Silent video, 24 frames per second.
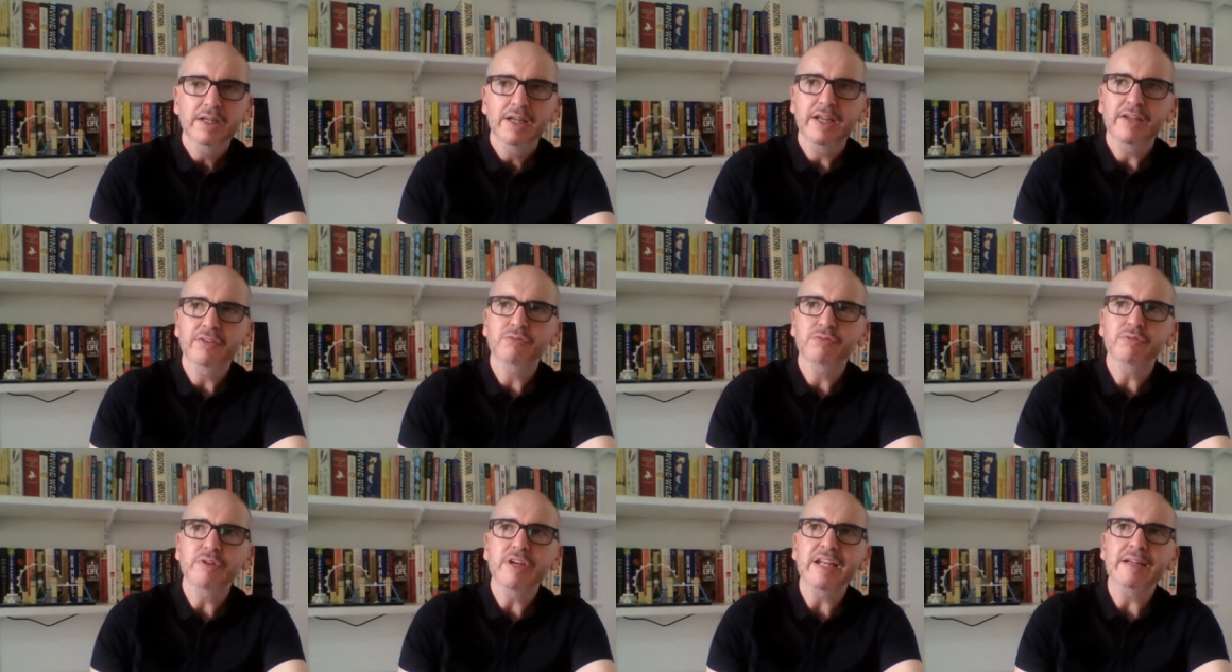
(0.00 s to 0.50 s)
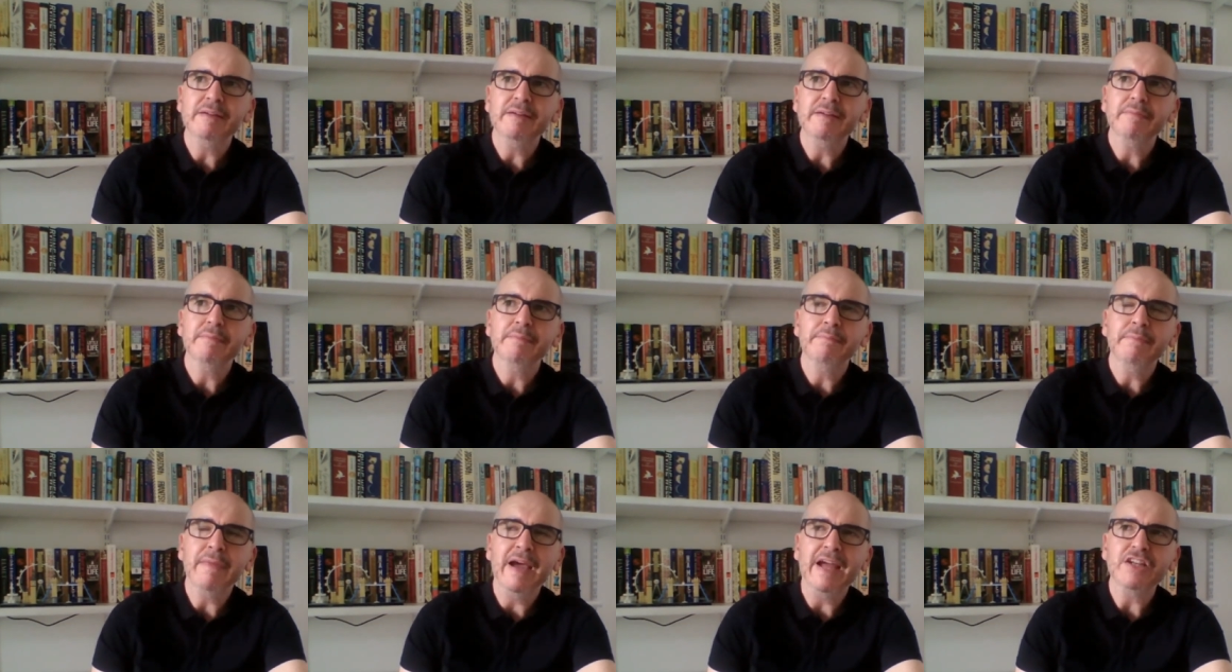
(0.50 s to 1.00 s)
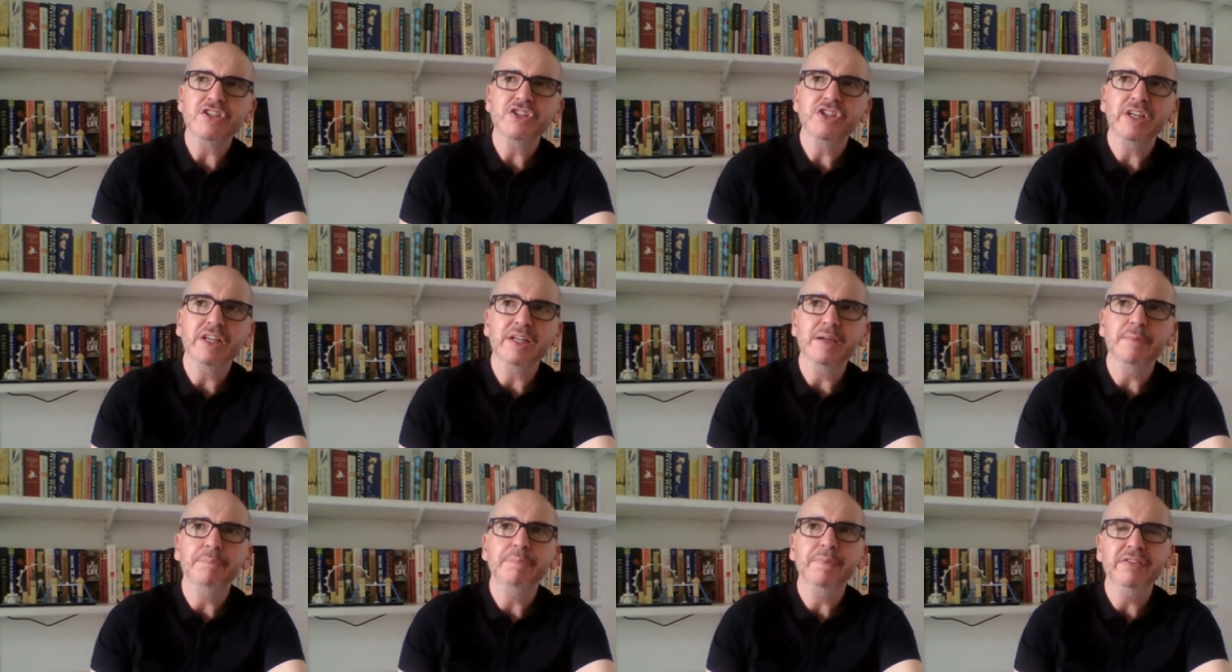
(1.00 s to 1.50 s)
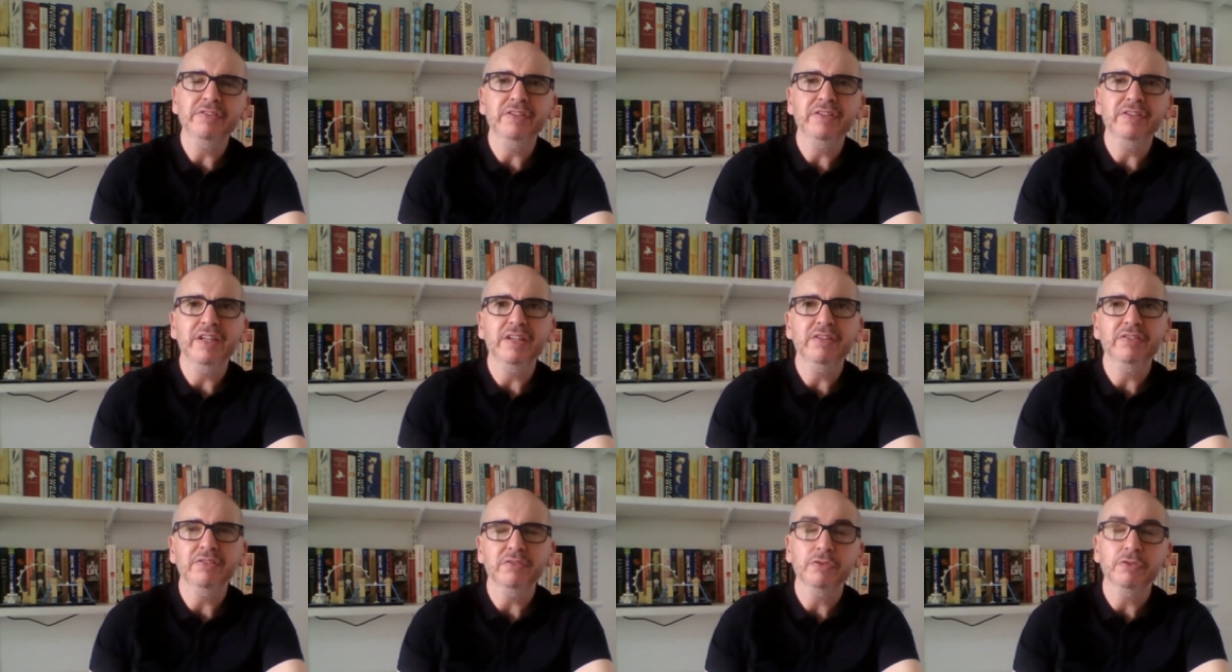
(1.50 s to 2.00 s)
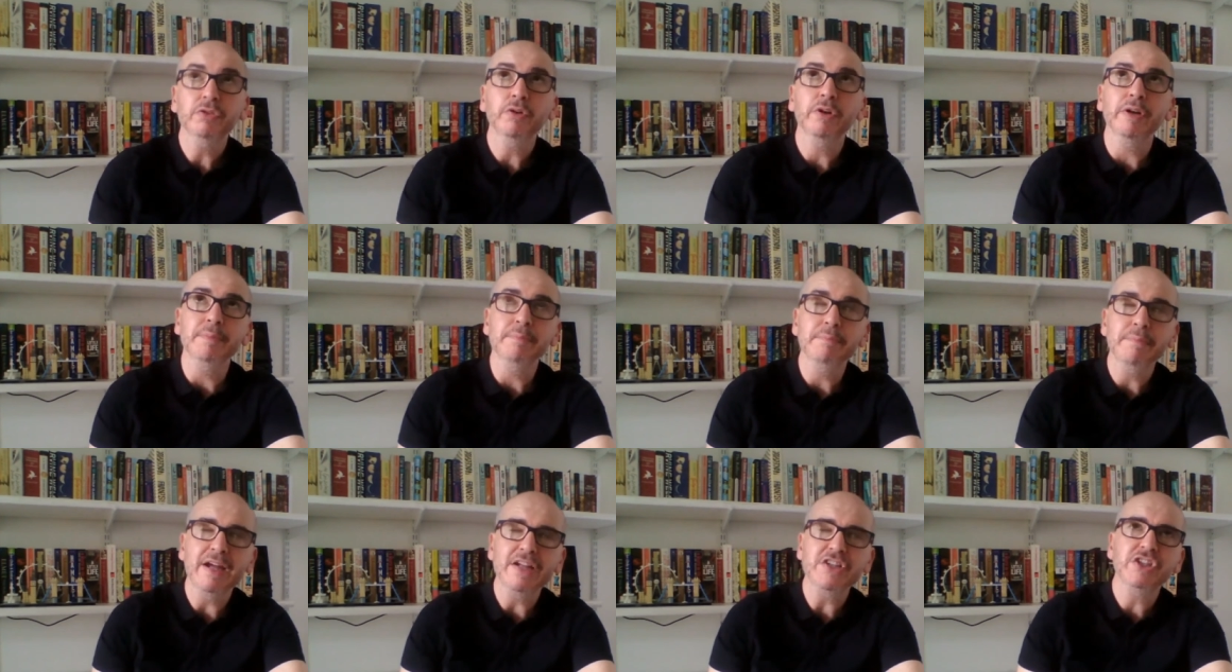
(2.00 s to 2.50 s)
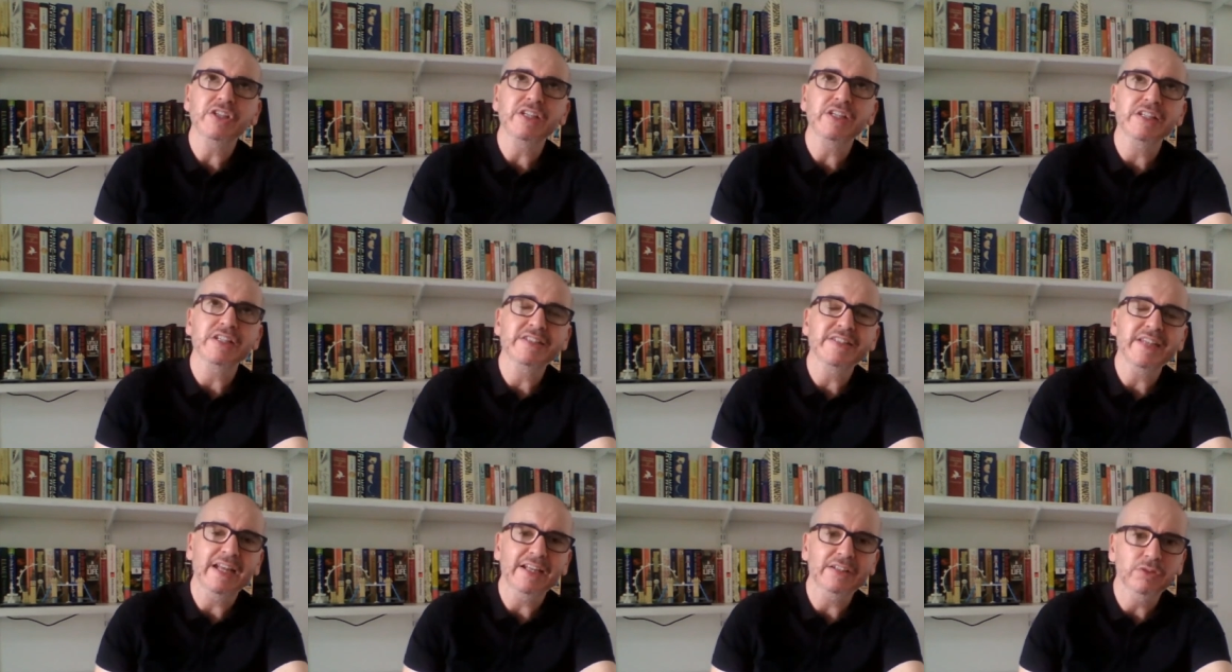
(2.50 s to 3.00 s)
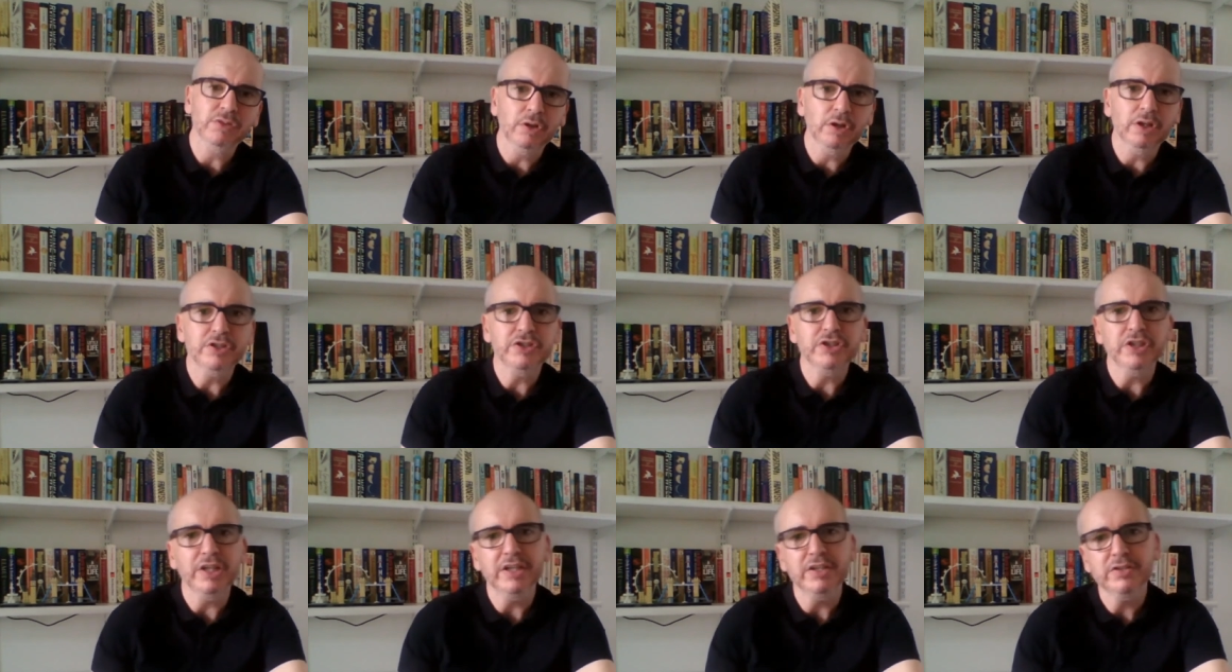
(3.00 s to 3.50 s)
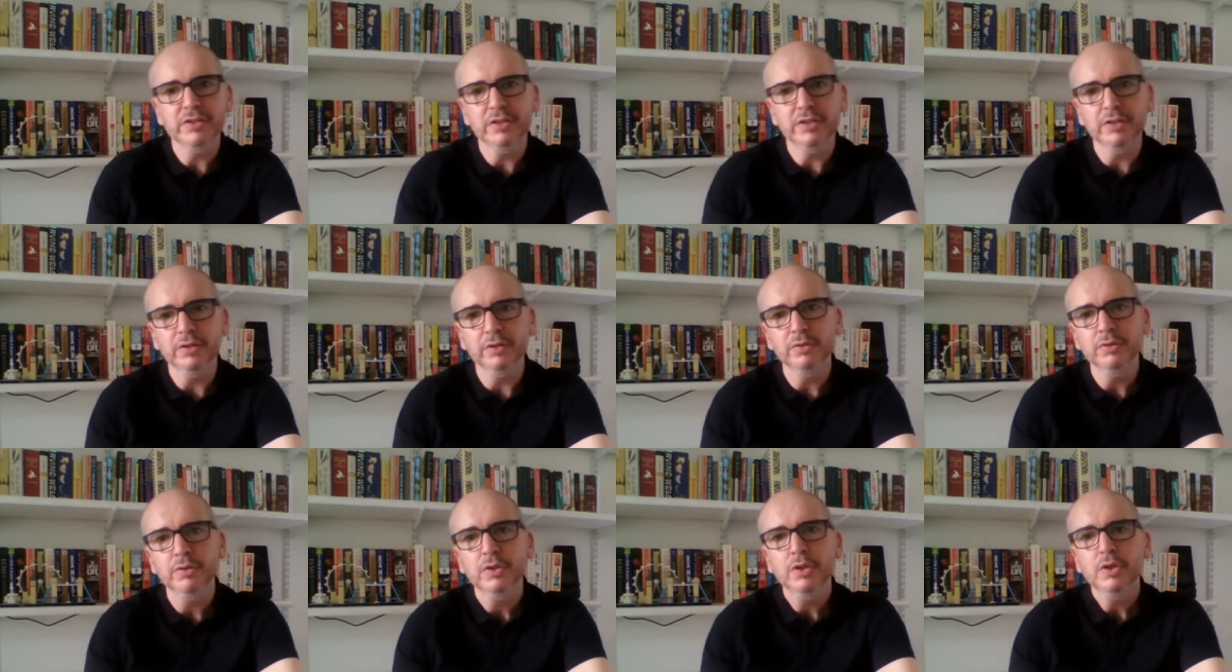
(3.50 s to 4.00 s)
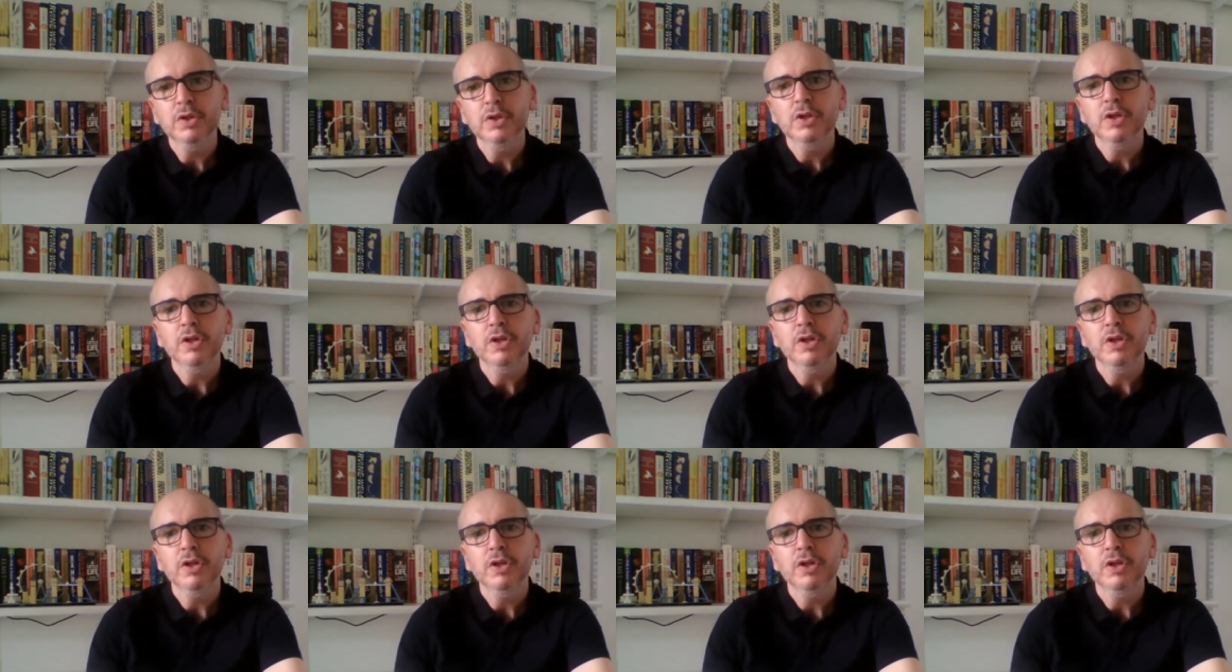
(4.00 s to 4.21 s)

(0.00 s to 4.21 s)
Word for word: It's really matching a business, sorry, matching a technology to